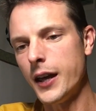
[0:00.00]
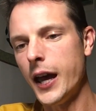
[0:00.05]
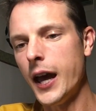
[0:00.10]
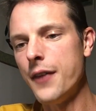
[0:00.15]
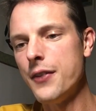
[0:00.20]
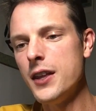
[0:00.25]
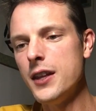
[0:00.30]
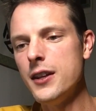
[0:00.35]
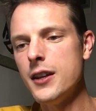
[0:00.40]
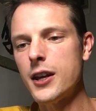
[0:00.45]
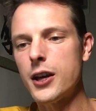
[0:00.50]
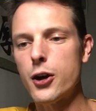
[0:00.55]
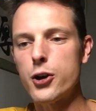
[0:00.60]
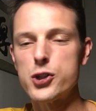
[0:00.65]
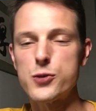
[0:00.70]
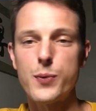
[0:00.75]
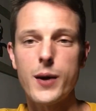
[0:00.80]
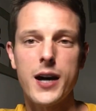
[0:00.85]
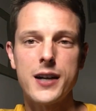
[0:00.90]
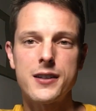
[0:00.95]
And then it
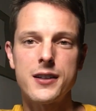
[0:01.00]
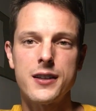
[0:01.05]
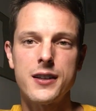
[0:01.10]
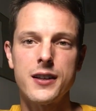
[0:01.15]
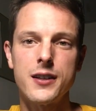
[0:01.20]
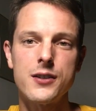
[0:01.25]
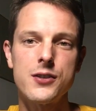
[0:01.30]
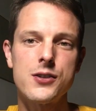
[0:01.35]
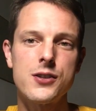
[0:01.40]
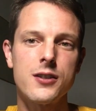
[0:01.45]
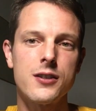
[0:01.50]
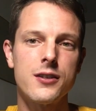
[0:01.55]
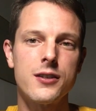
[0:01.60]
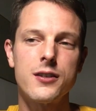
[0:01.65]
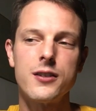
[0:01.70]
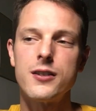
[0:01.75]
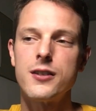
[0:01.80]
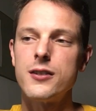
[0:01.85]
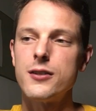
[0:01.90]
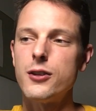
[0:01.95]
goes back to this.
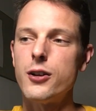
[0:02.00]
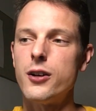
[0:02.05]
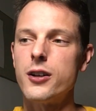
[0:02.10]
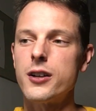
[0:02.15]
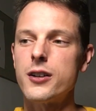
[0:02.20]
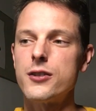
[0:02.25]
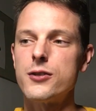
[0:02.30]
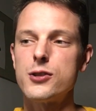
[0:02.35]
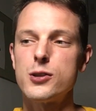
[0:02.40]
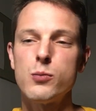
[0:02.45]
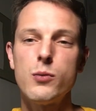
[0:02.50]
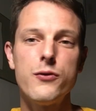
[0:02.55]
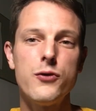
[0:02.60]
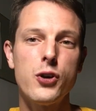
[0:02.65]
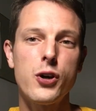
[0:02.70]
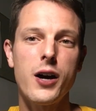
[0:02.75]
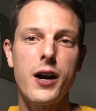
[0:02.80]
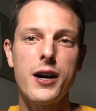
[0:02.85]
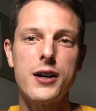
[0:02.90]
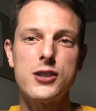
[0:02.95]
Look, some of you
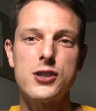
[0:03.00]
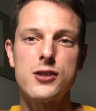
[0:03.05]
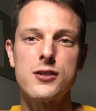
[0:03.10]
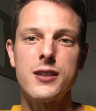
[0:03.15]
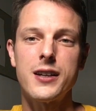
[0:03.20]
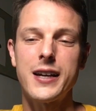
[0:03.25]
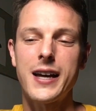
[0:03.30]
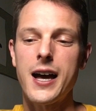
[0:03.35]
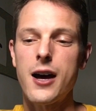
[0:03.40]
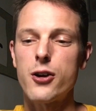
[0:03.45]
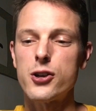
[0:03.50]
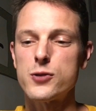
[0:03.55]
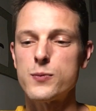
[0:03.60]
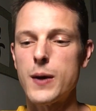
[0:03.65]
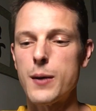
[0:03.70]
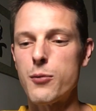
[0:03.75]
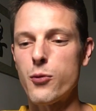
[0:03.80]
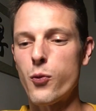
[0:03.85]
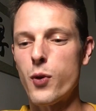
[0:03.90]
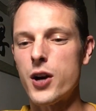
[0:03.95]
guys and gals
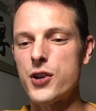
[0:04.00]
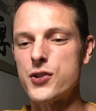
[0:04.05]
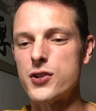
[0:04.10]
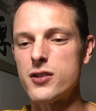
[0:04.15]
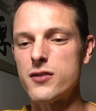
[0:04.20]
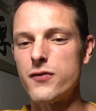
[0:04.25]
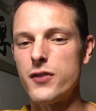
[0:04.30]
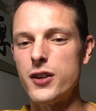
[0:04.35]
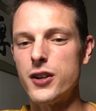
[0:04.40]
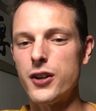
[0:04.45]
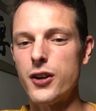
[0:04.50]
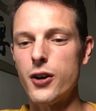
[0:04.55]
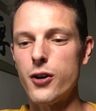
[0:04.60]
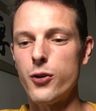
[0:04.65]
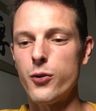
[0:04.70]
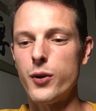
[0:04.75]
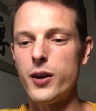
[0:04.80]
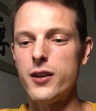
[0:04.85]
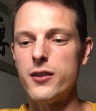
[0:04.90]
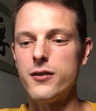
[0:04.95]
might be watching this
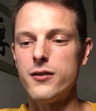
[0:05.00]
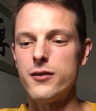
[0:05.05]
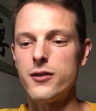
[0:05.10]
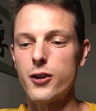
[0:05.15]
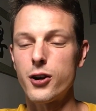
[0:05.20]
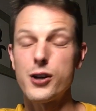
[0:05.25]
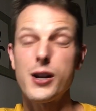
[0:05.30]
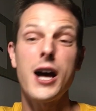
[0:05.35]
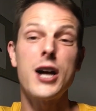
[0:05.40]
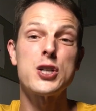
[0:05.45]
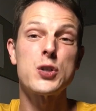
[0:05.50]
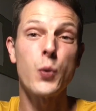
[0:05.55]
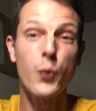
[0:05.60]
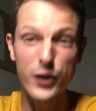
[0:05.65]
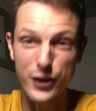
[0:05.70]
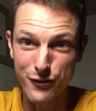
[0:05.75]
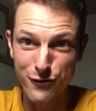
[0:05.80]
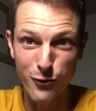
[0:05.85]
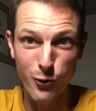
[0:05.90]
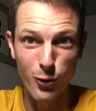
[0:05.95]
video and are not
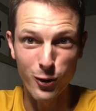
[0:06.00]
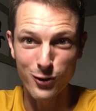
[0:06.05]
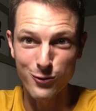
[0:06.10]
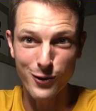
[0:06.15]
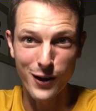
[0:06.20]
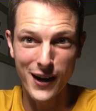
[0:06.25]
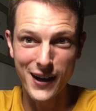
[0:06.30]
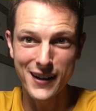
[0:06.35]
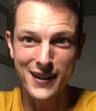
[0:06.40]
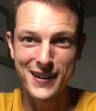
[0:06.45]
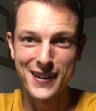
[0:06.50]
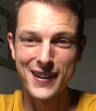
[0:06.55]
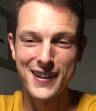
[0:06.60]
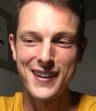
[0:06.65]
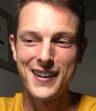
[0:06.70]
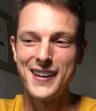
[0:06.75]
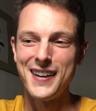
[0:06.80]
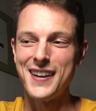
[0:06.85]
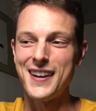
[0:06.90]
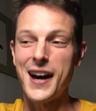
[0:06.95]
24, right?
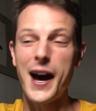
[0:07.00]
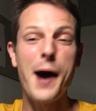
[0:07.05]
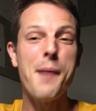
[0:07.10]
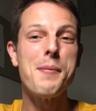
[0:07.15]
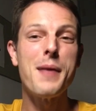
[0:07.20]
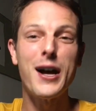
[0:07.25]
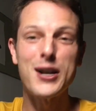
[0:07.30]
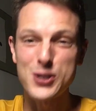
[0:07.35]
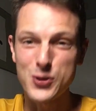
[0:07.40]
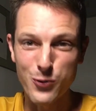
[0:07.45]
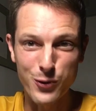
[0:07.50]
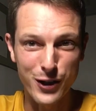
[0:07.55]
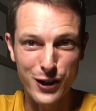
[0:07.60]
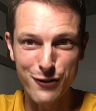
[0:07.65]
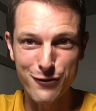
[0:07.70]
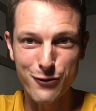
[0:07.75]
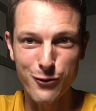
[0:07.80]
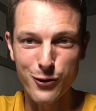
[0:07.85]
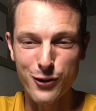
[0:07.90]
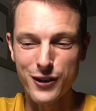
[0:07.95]
I'm not
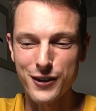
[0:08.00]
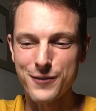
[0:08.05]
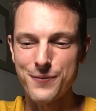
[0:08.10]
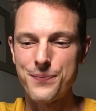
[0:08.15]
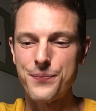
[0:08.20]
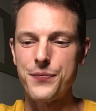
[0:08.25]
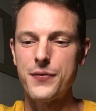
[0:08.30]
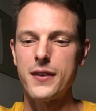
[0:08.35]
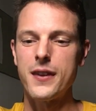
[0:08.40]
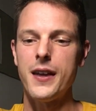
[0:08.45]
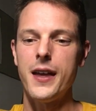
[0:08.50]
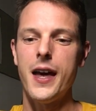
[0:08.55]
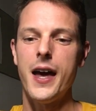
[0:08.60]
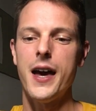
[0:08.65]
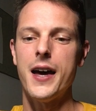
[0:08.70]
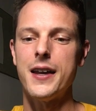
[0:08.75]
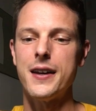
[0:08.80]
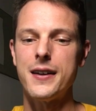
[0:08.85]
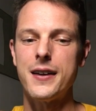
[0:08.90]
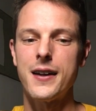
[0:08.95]
24.
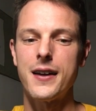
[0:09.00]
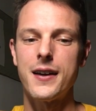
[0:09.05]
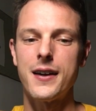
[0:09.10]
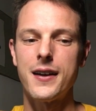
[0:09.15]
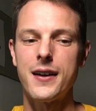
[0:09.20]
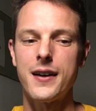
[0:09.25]
And